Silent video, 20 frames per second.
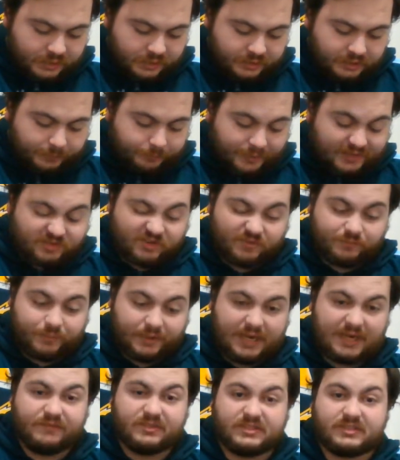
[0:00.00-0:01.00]
the Penrith
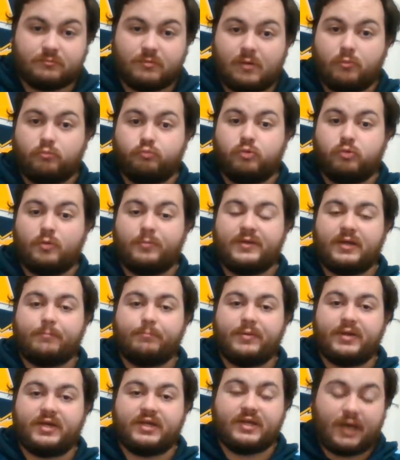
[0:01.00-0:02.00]
Panthers, and what will be a
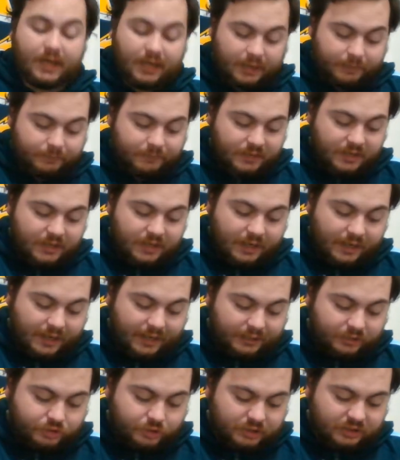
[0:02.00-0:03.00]
big game.
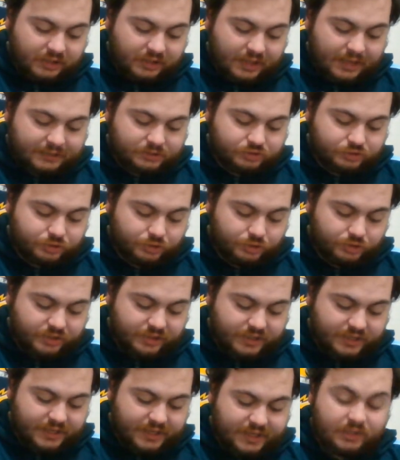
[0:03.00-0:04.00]
And good luck to
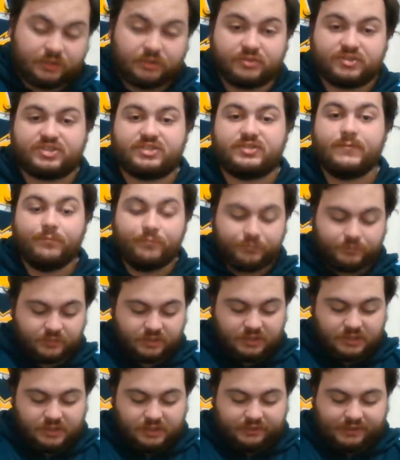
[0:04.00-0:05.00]
the Eels
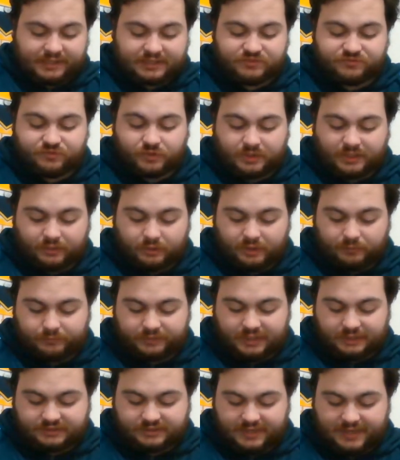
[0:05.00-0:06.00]
next Friday night when
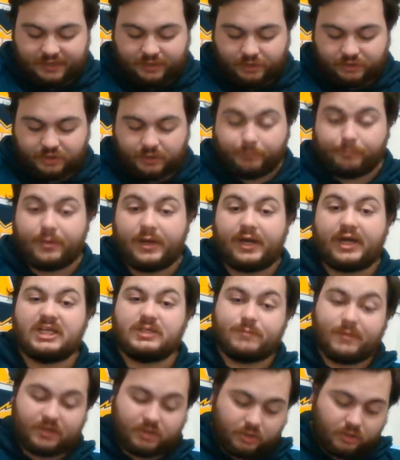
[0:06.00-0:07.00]
I take on the Bunnies.
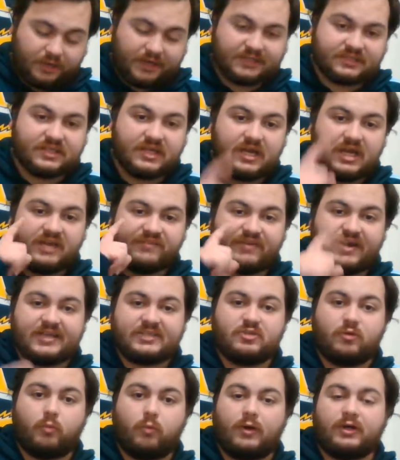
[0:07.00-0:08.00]
But guys, thanks
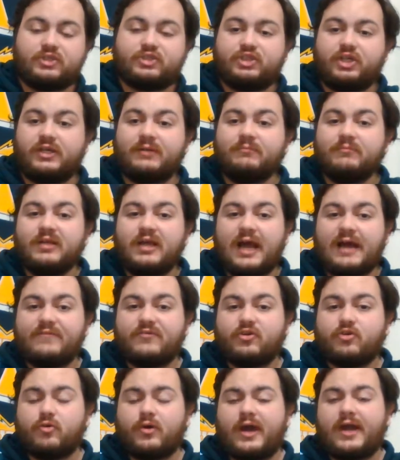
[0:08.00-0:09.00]
for watching. Have
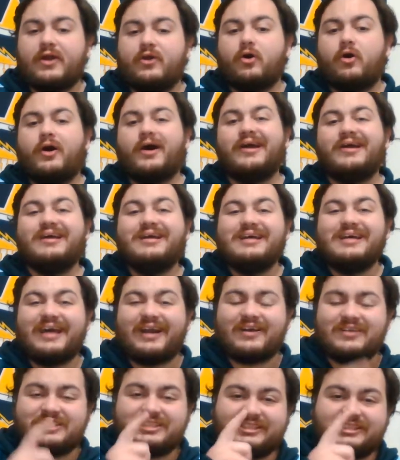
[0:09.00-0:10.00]
a great night, and
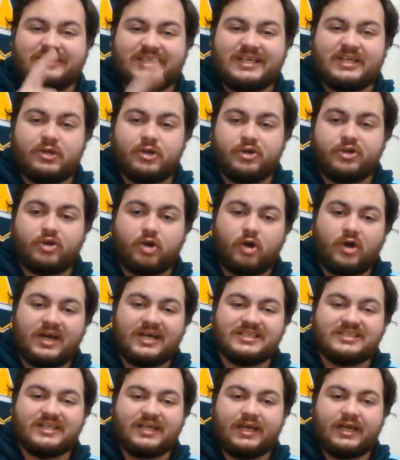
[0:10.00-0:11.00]
I'll see you
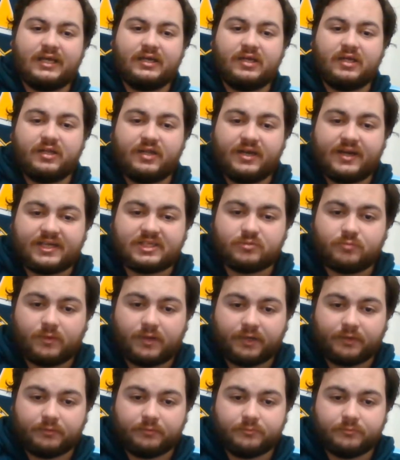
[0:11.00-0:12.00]
guys in the next
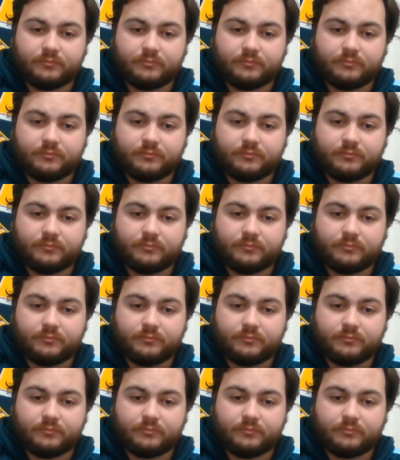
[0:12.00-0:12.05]
one.